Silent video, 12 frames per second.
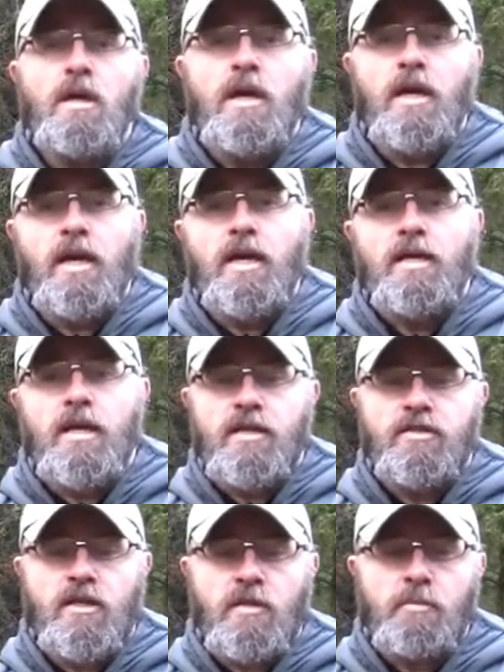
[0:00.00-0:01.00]
and
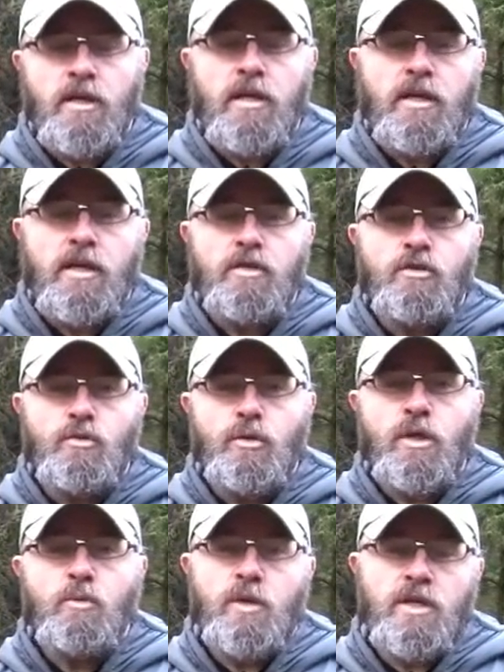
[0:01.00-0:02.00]
as a mid layer
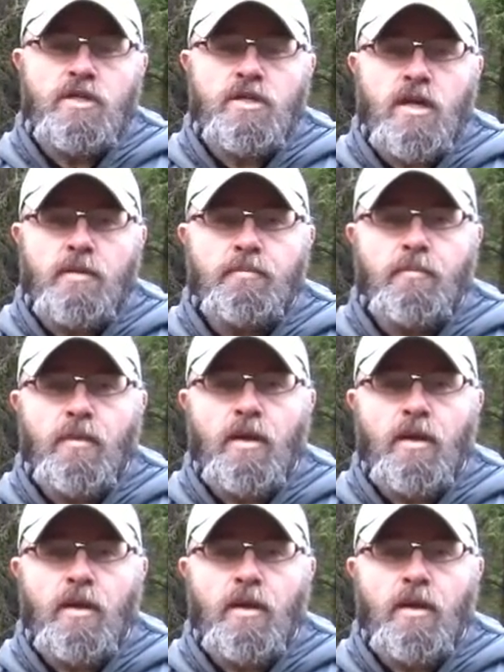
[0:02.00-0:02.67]
during winter time.